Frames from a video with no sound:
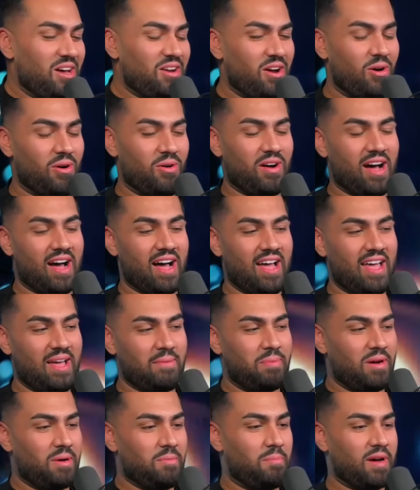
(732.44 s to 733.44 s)
No, no. I,
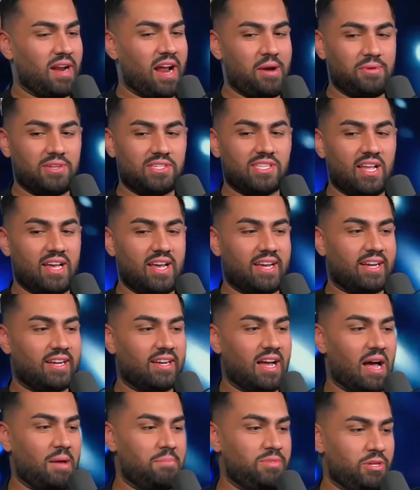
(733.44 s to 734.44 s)
but but I was like,
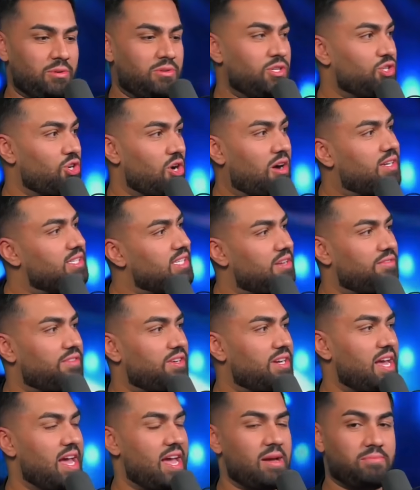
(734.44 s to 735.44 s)
I'm doing drugs
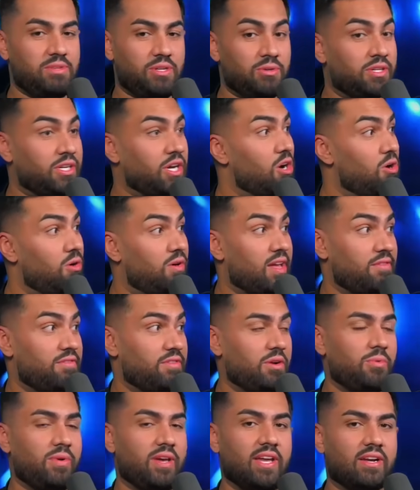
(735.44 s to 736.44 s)
every day. I'm doing right.
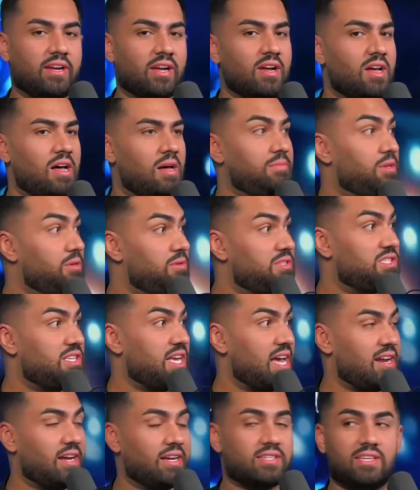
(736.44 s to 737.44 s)
every week. Mm-hmm. I'm doing
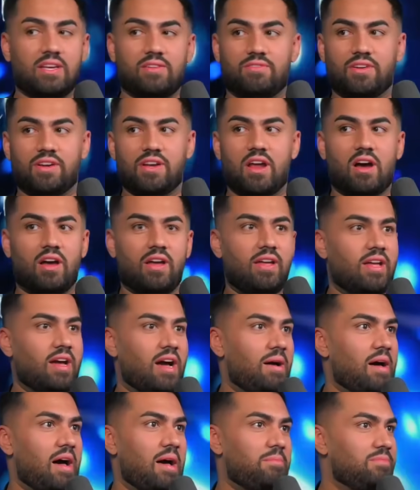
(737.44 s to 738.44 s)
Xanax every night.
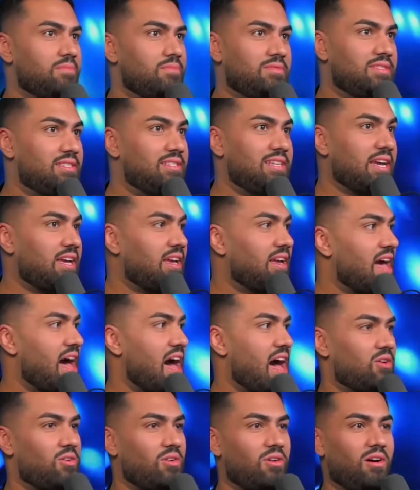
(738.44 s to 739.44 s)
I, I'm taking
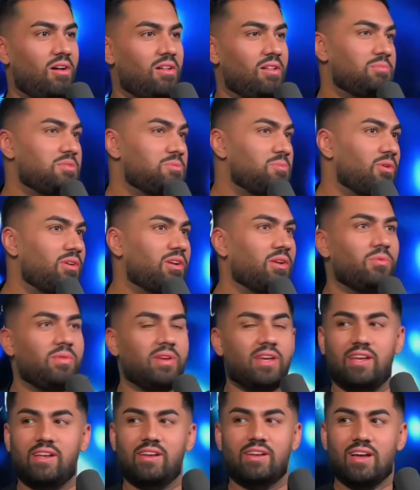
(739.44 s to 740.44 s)
Adderall. I'm
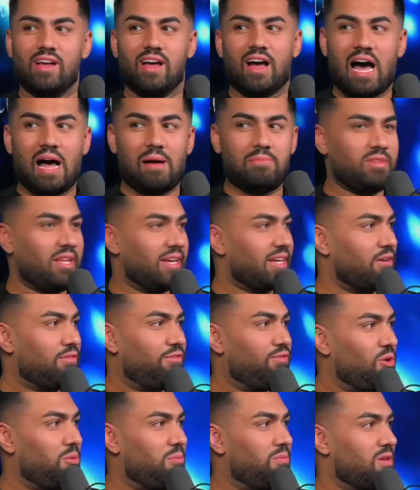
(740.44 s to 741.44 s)
I'm like a
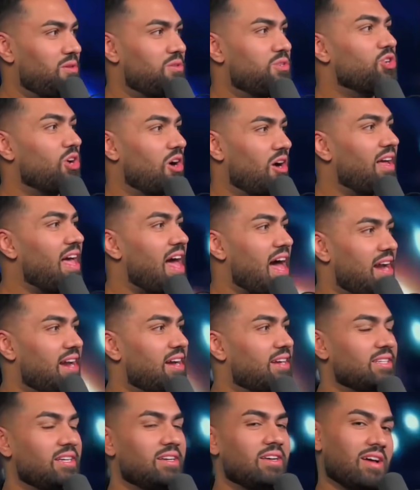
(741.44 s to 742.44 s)
full blown drug
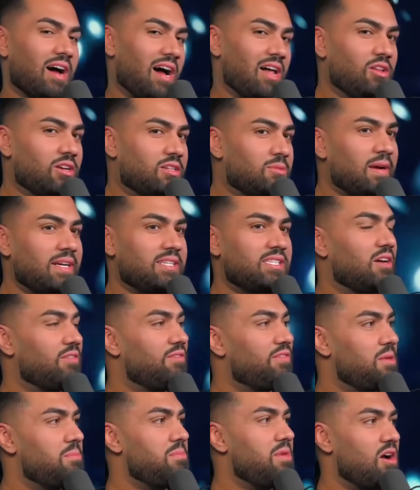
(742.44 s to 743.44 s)
addict. I look at myself
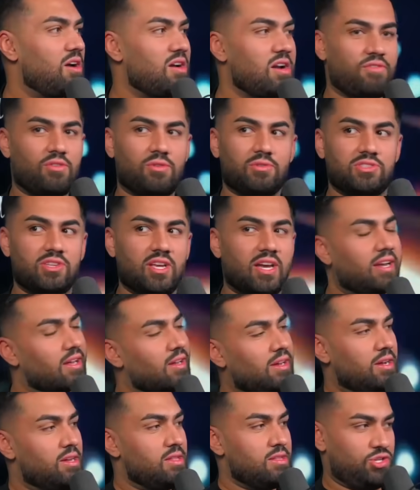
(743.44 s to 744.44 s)
oh. in the mirror and everyone's like,
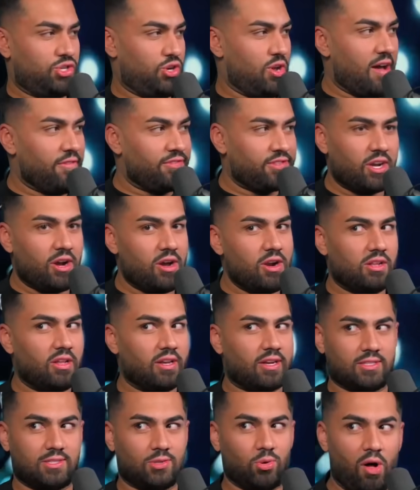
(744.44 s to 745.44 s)
did you have to go to
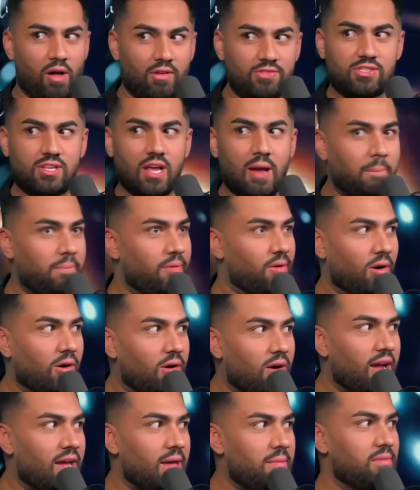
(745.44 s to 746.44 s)
like a twelve step
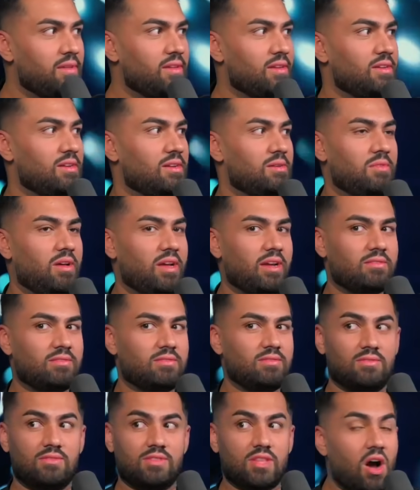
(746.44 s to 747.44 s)
program? Mm-hmm. I'm like,
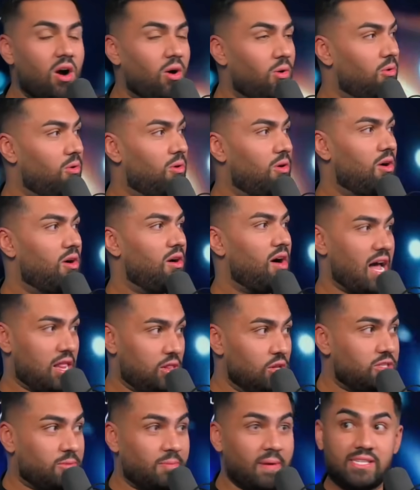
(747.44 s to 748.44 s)
no. I
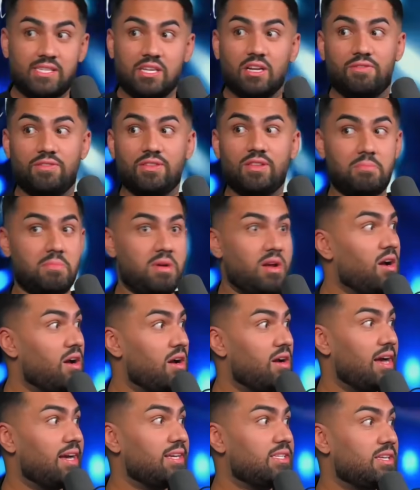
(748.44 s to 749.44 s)
looked myself in the
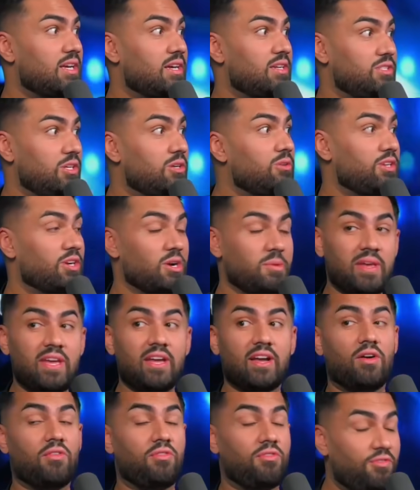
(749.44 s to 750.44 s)
mirror and I said, dude, you're
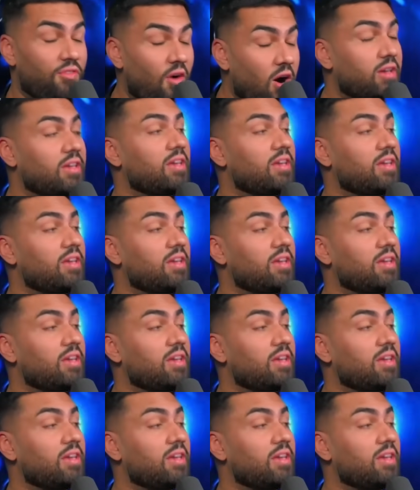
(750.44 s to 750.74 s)
being a f-